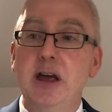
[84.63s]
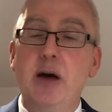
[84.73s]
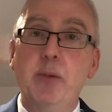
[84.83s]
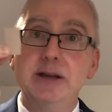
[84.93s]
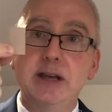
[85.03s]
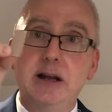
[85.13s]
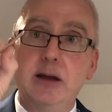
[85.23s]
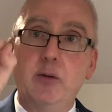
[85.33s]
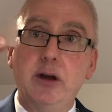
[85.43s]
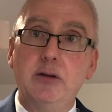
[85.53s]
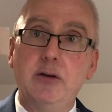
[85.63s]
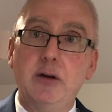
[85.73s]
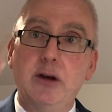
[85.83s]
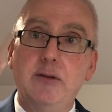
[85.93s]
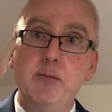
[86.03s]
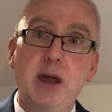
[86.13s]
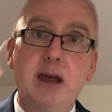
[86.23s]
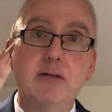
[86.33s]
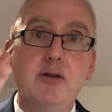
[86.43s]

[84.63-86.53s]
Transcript: And basically what you do is make